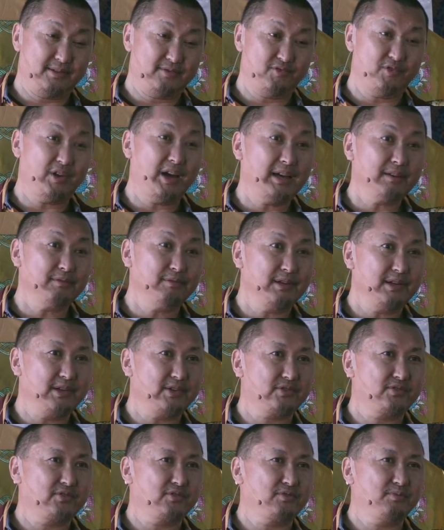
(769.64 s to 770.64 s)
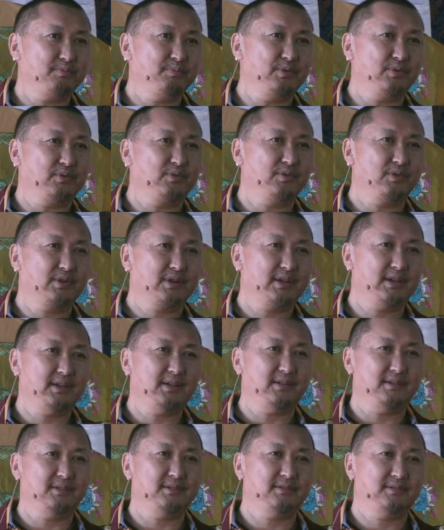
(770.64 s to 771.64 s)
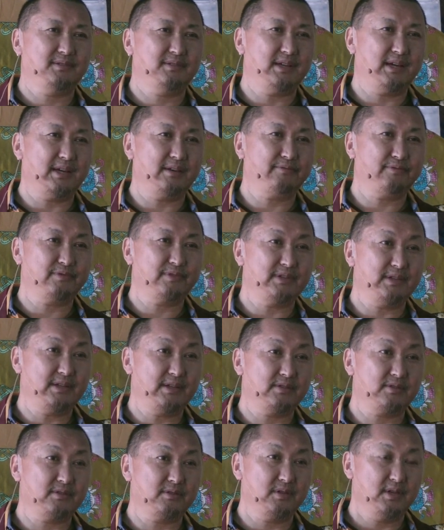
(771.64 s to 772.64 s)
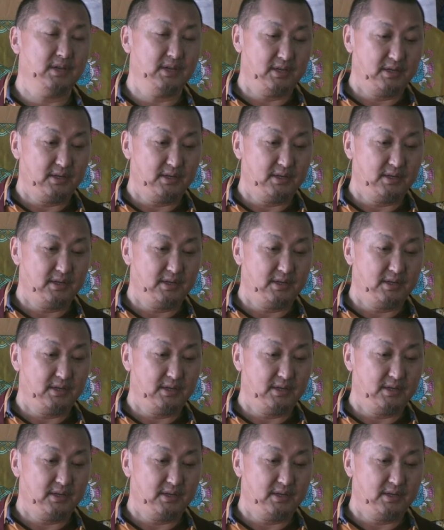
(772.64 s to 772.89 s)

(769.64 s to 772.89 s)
dive lessons book, okay? No? Dive's lesson.